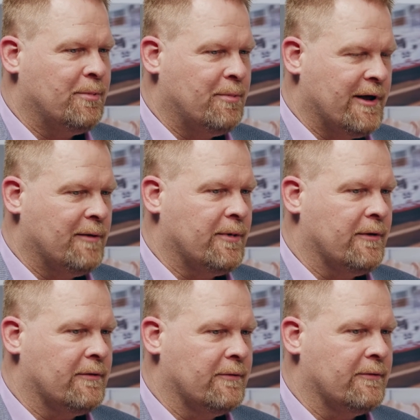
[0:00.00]

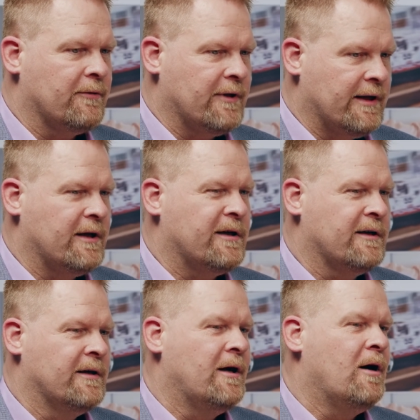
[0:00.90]
people to think
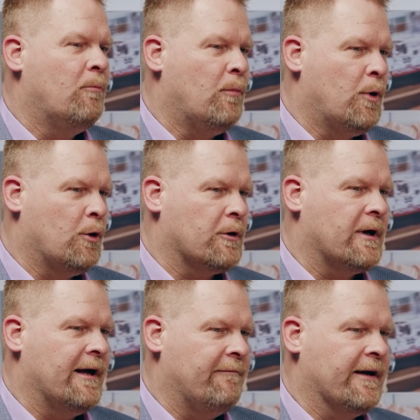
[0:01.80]
more
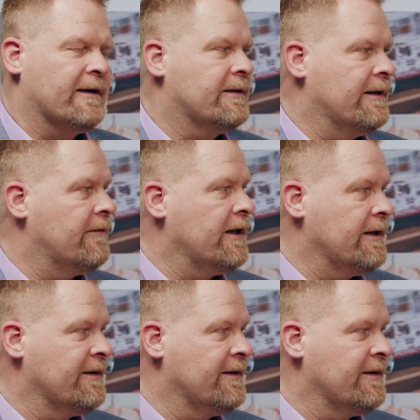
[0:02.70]
effectively.